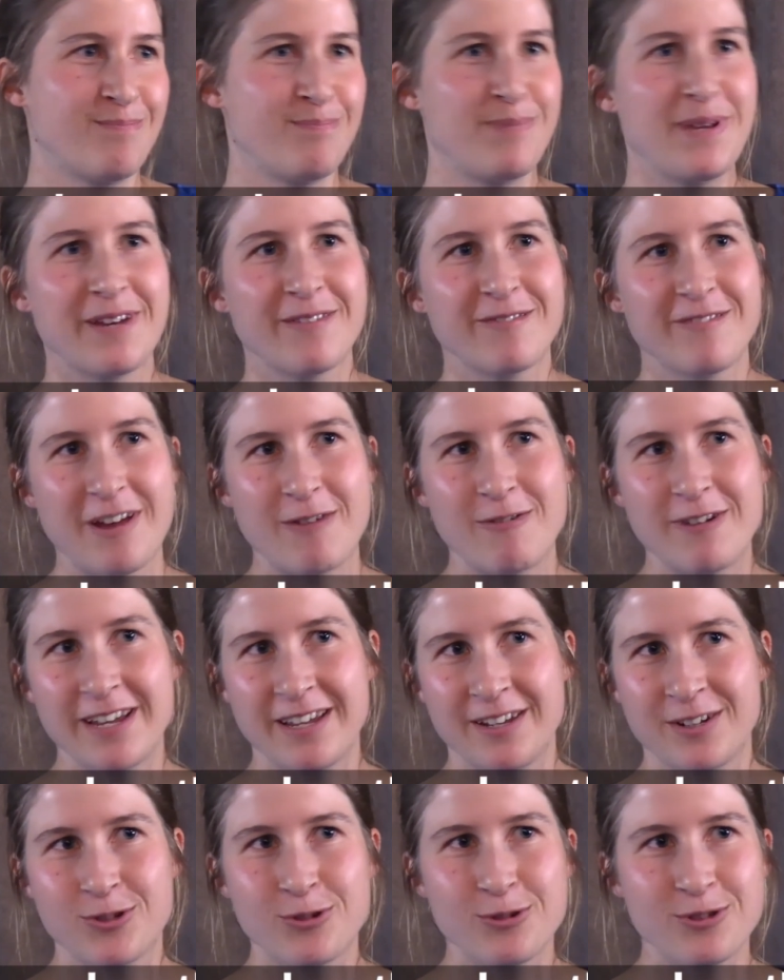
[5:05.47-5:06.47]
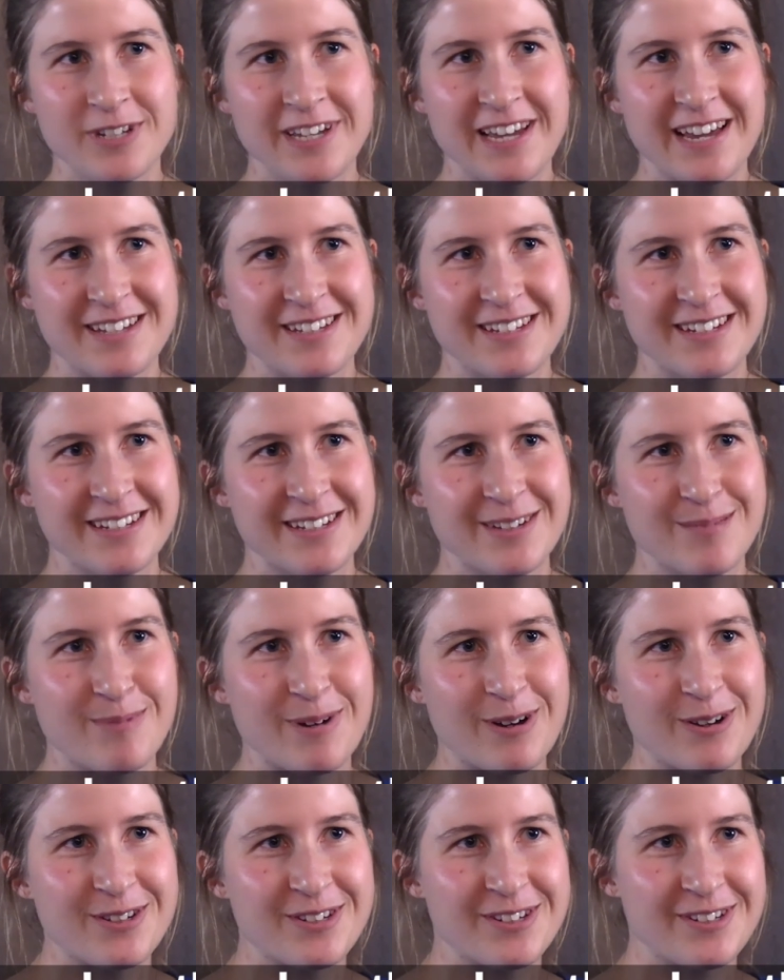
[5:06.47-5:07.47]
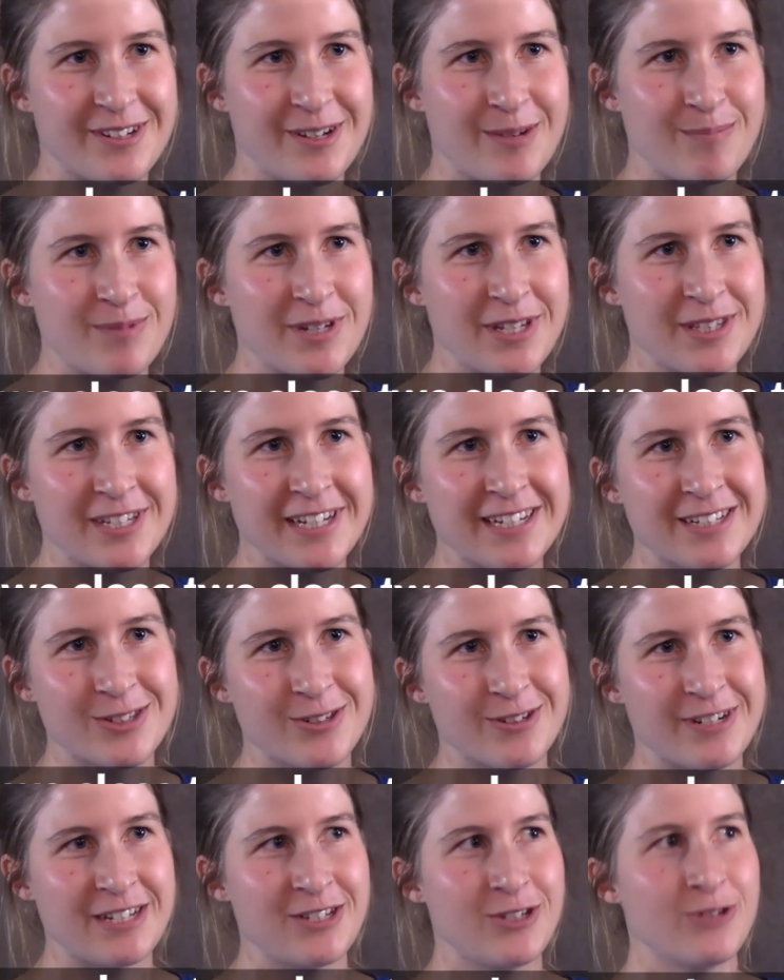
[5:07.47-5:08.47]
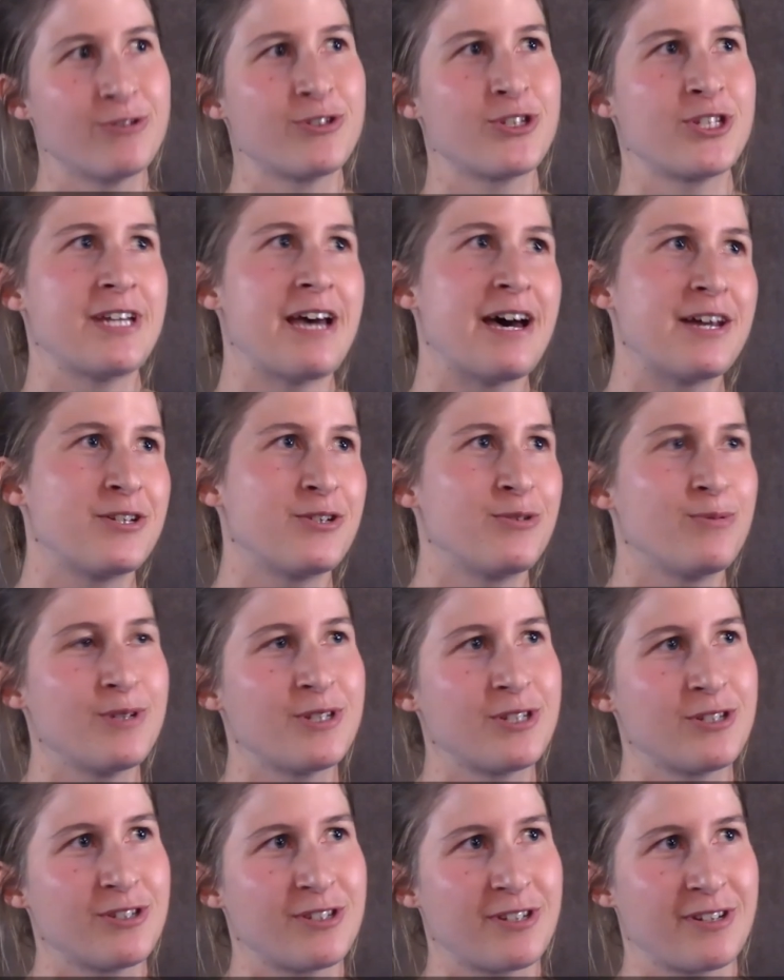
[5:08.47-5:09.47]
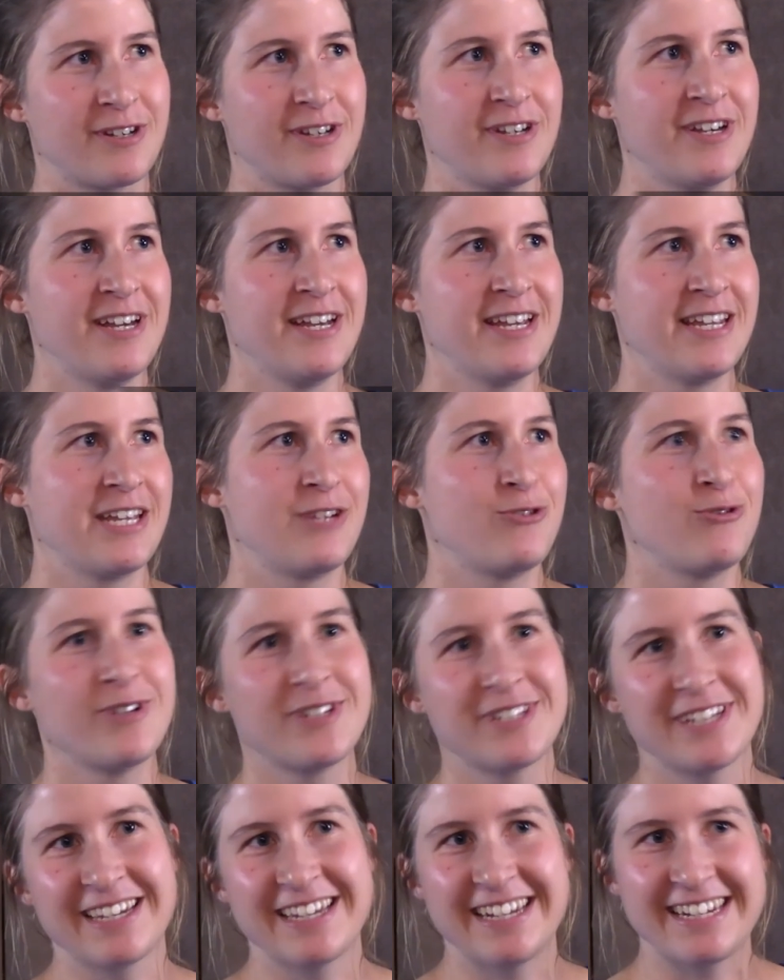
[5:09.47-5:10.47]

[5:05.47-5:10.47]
being very enthusiastic about these things, so that you started with doing